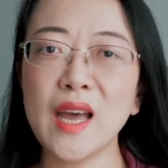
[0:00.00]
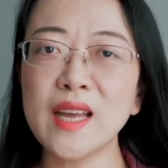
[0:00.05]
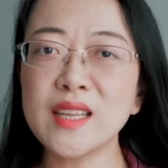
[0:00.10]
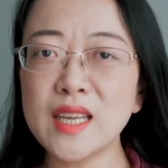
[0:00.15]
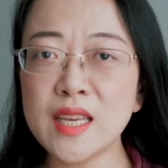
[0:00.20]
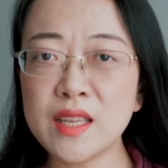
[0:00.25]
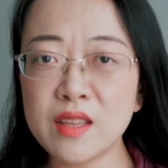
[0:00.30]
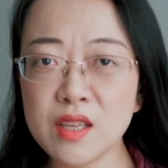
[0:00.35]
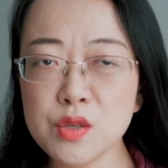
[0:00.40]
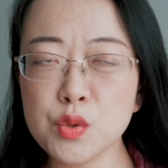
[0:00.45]
And
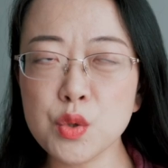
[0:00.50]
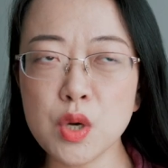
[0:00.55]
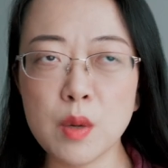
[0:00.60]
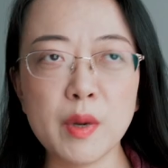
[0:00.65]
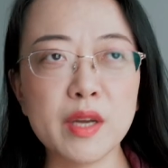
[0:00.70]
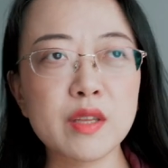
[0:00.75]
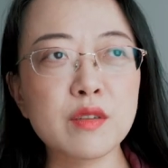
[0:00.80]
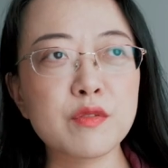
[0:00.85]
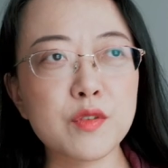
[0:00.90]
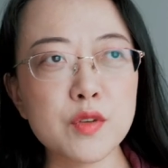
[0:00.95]
in this
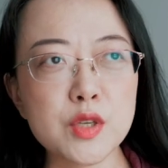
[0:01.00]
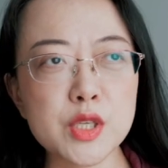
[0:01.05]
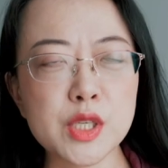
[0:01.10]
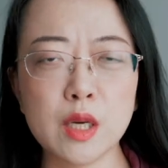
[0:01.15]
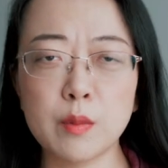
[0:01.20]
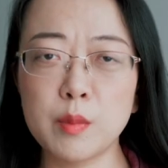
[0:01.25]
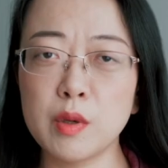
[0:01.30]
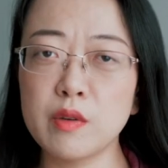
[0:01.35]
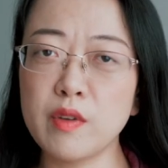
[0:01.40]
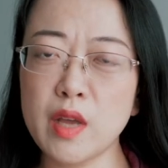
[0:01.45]
drama, in the first
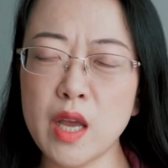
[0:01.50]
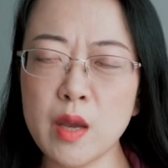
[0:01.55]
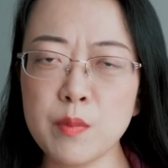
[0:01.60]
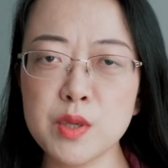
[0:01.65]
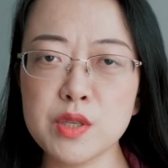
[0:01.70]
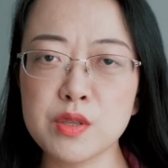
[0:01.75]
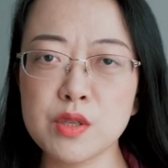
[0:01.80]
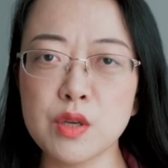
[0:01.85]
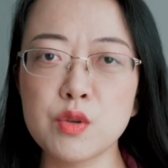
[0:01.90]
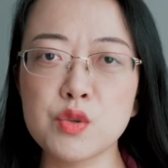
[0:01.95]
couple of
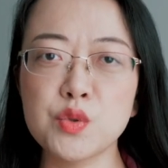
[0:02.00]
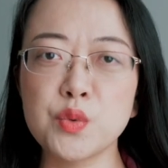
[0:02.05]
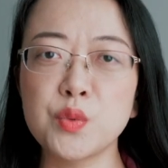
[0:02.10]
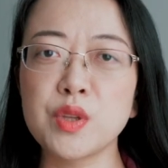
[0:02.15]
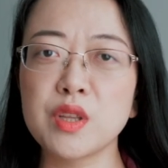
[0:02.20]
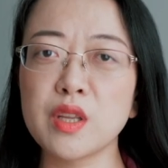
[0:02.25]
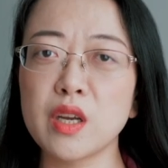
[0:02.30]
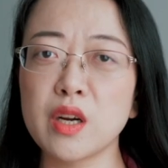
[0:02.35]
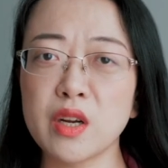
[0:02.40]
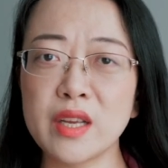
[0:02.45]
episodes,
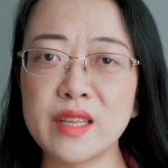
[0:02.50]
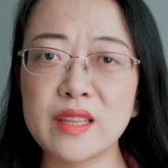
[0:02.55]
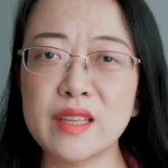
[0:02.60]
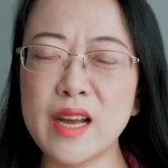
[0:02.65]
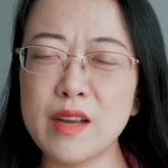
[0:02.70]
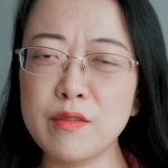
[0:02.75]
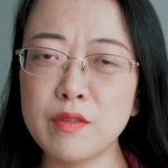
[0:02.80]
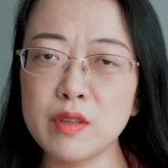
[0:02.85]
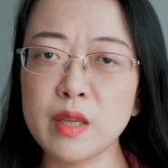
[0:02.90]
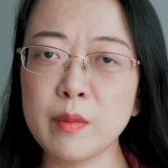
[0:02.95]
when they're in the
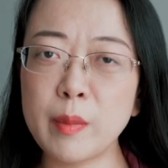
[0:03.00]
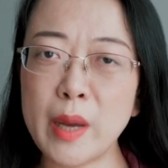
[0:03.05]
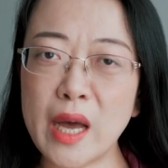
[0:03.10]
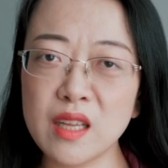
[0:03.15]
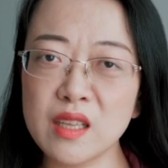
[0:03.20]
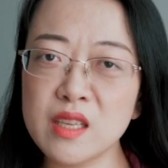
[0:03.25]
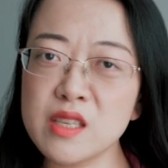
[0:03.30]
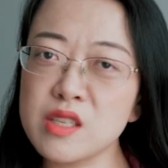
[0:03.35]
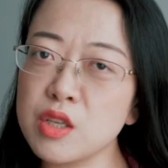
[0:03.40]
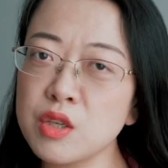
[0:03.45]
Heavenly
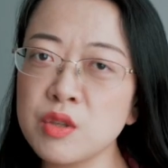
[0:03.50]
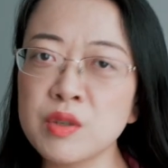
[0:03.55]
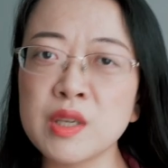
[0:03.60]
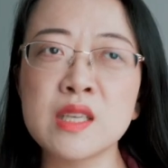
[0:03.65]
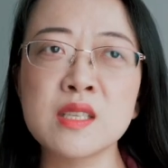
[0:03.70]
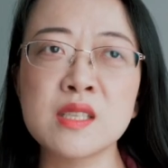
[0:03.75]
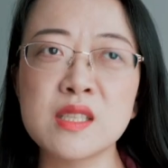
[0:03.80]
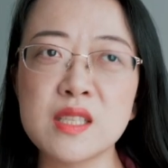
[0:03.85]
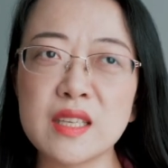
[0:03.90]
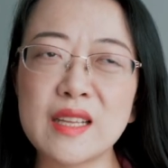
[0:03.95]
Palace, you
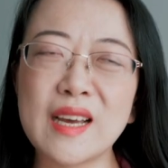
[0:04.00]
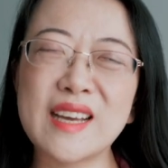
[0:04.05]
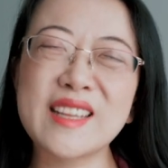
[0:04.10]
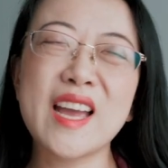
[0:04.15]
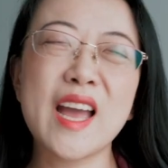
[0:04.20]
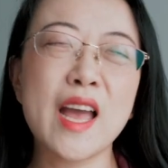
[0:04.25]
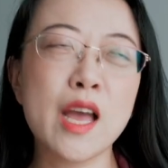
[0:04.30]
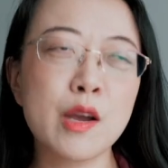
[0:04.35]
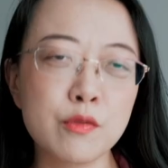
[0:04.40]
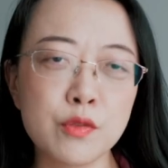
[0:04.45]
can see
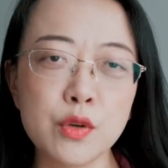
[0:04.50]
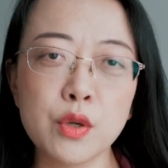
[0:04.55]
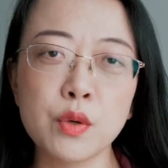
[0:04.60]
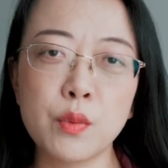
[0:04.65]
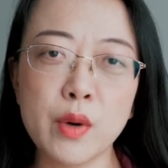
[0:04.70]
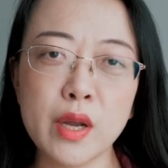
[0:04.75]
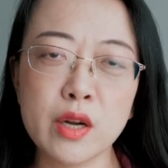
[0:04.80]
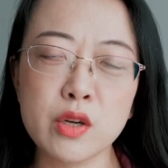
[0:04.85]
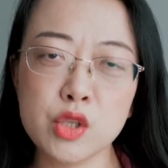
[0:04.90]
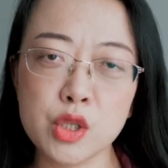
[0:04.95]
that
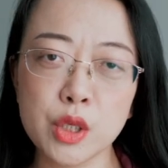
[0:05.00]
everywhere